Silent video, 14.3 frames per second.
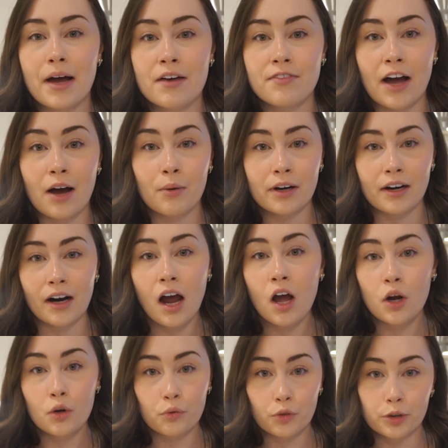of our
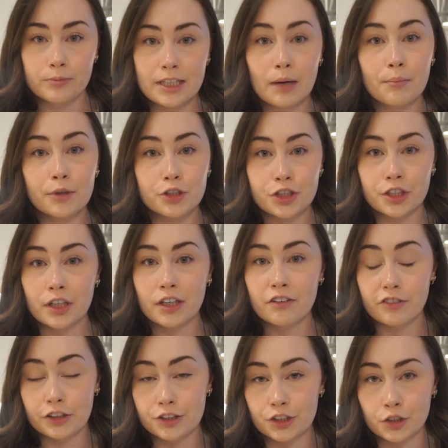room temperature
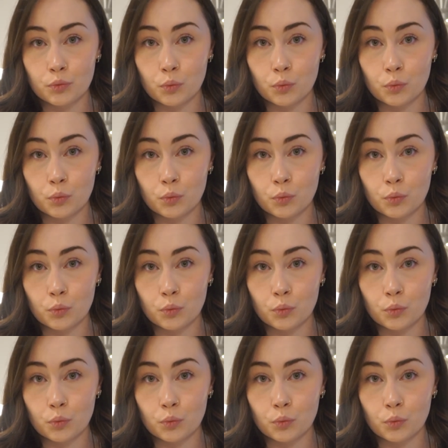filtered